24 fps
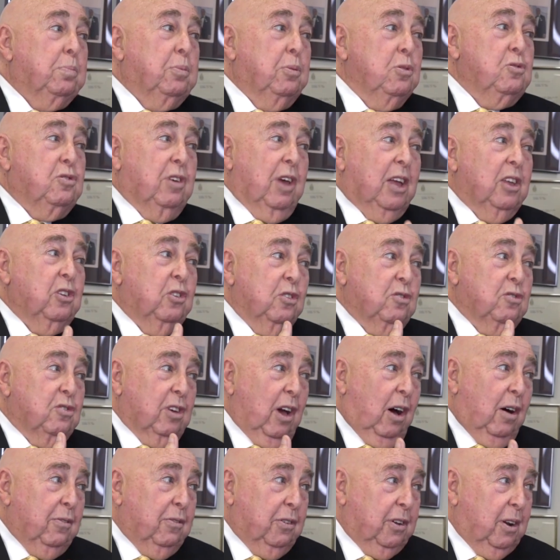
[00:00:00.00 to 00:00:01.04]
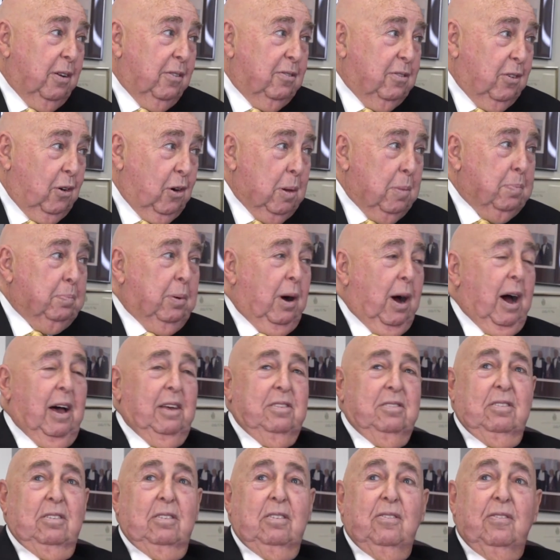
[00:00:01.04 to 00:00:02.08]
present yourself in a very
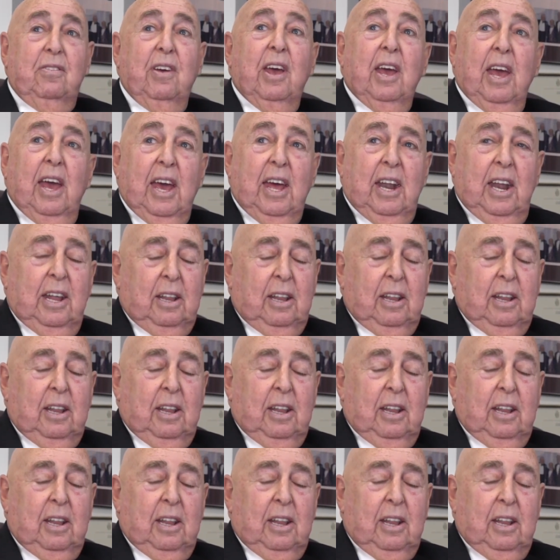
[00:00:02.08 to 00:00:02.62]
positive and